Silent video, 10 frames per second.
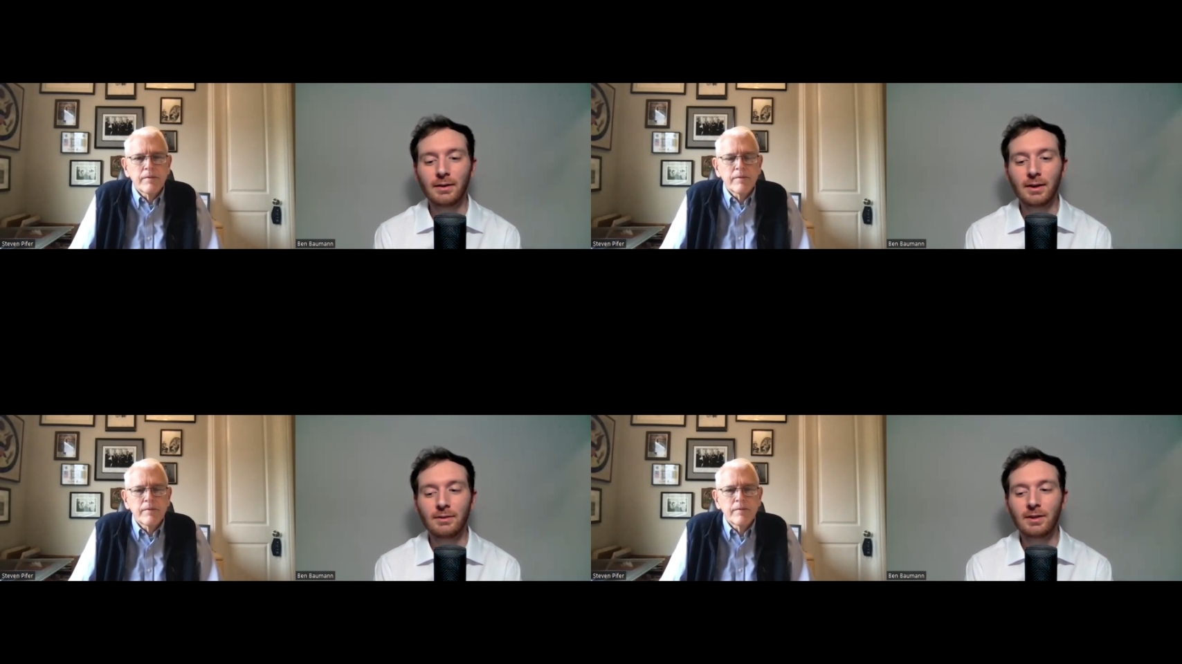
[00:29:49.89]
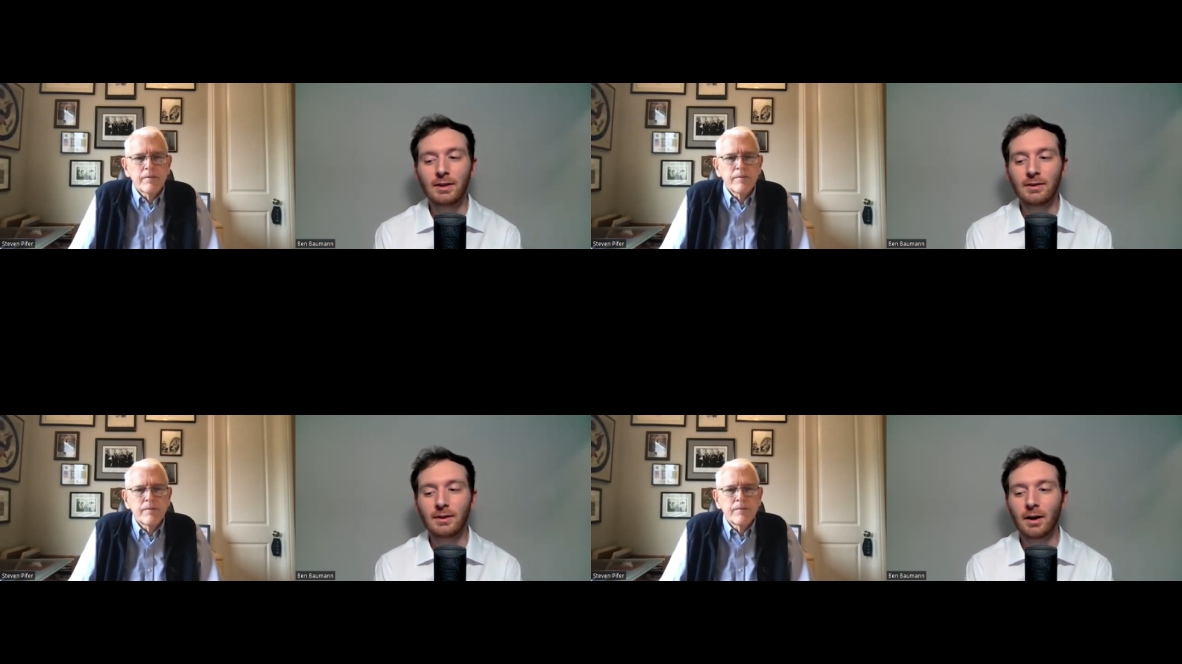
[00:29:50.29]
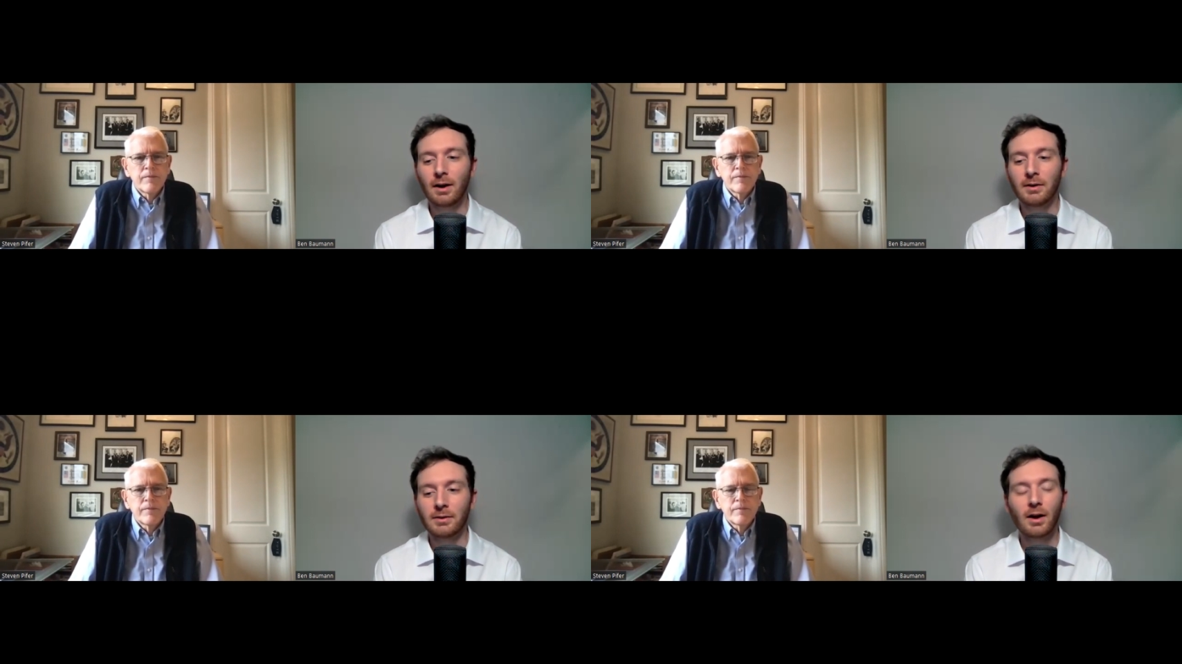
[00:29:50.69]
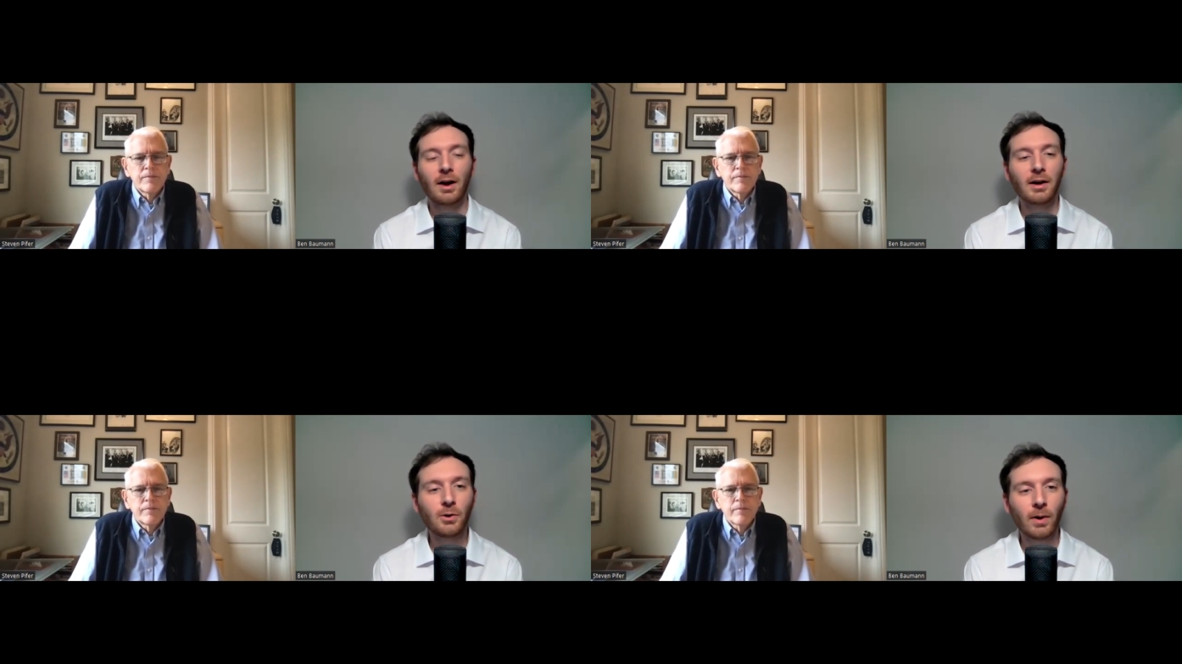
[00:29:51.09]
Speaker 1: intended on
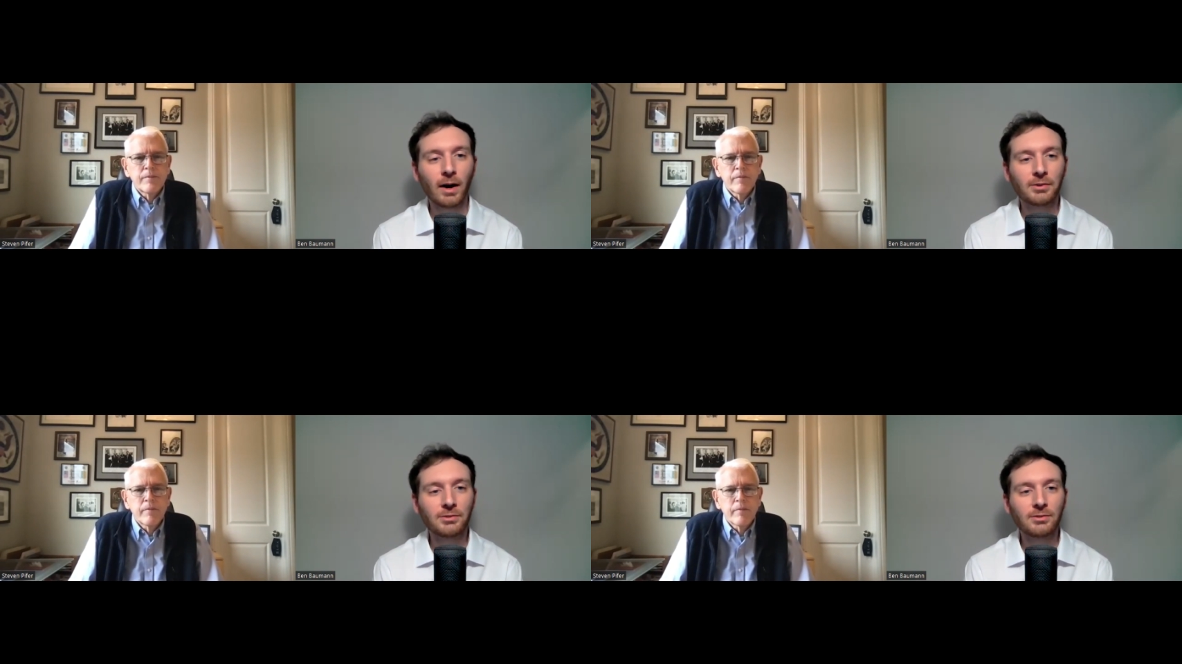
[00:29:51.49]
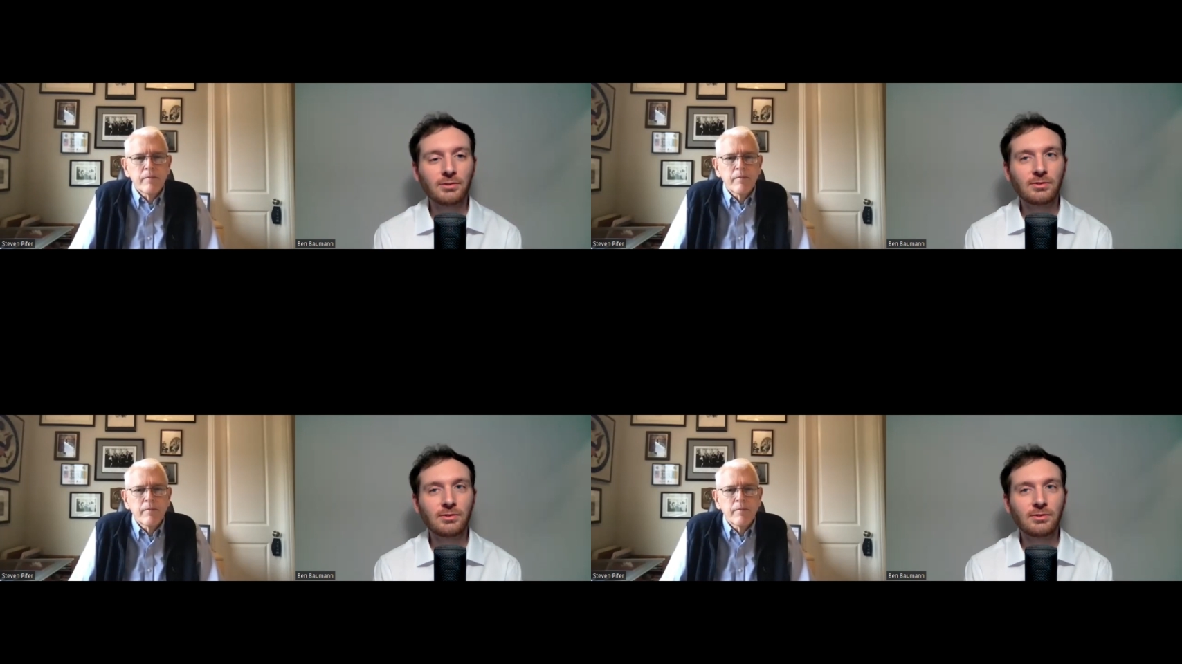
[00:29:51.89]
conquest